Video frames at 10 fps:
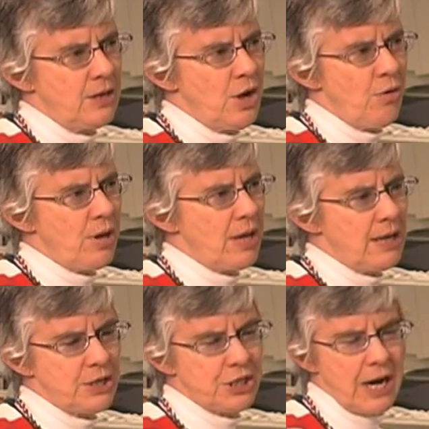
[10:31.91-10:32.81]
No
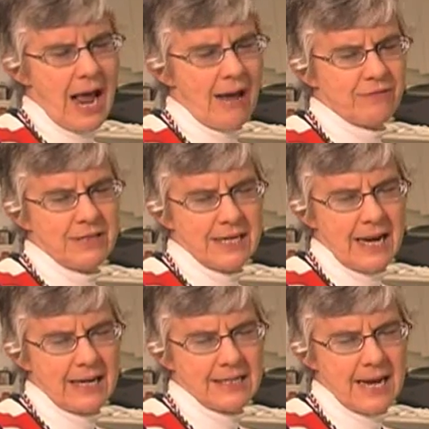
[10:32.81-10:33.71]
kid should have to
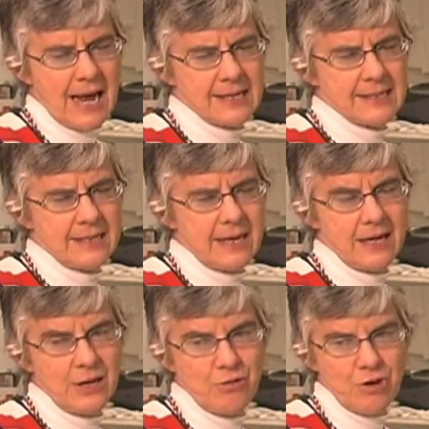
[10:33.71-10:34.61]
take a test that
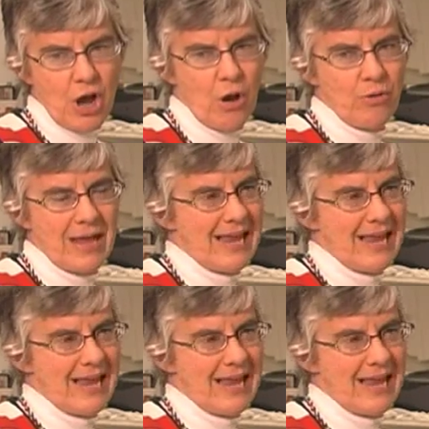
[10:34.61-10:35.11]
you know they